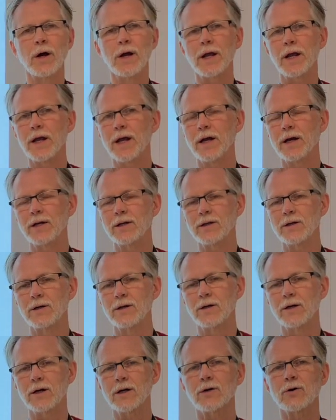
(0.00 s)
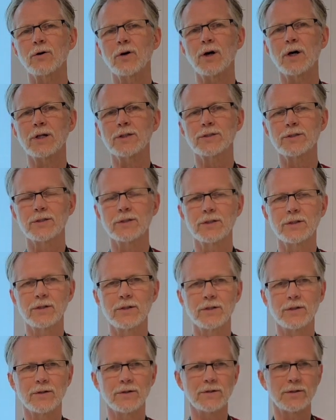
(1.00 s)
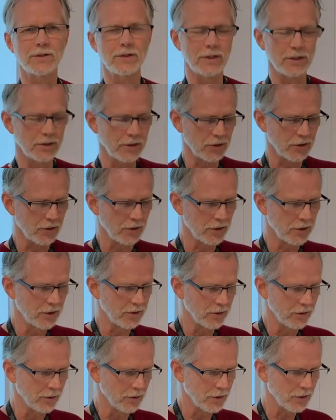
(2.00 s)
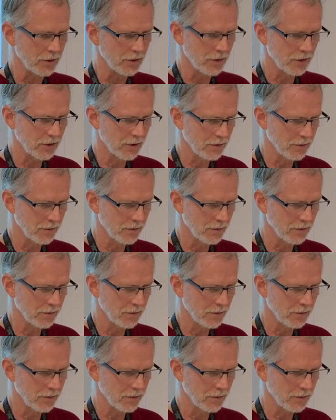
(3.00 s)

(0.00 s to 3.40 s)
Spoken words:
and across the ductus arteriosus.